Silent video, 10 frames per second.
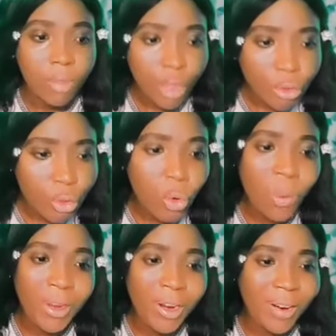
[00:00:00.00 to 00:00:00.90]
So
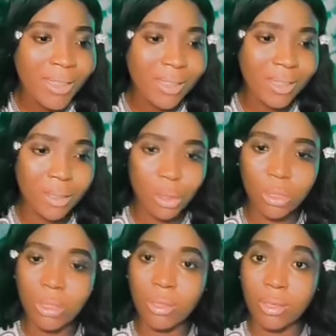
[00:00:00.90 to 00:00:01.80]
when you're writing a
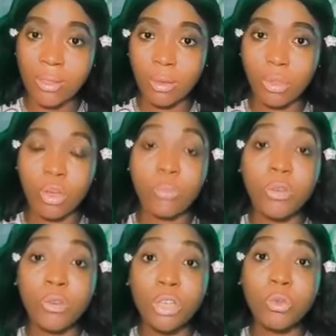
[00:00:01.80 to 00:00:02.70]
sales copy,
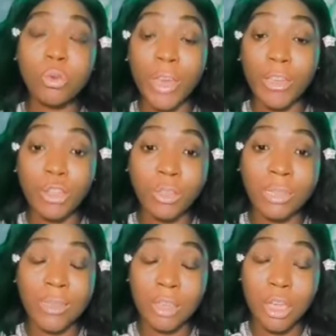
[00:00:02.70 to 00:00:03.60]
you need to ensure
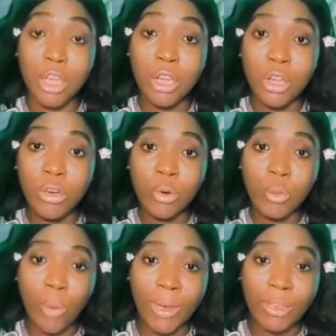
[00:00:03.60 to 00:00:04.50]
that
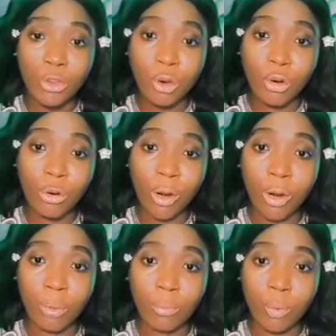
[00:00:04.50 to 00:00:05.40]
when you're
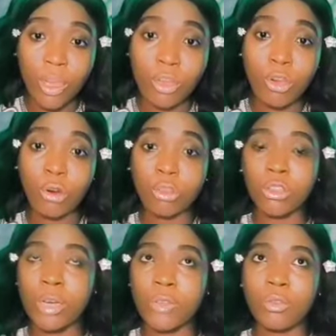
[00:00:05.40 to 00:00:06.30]

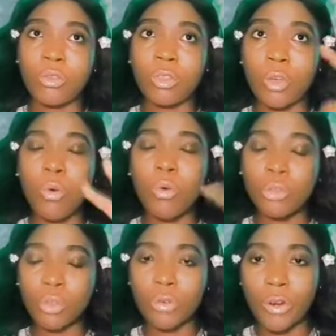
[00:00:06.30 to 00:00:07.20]
trying to use the hook
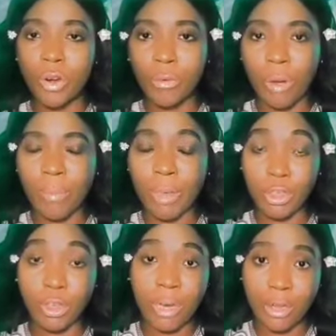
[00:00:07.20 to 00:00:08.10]
story offer, make
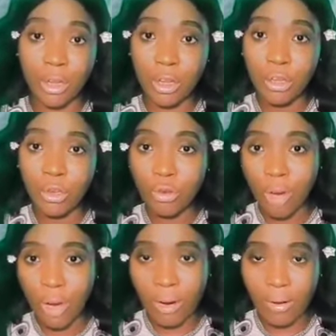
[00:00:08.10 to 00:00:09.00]
sure that you
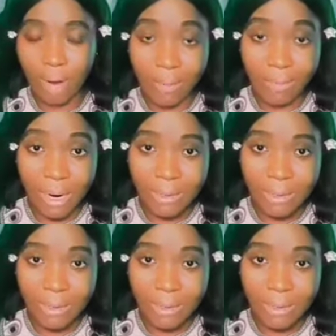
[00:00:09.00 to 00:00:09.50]
grab their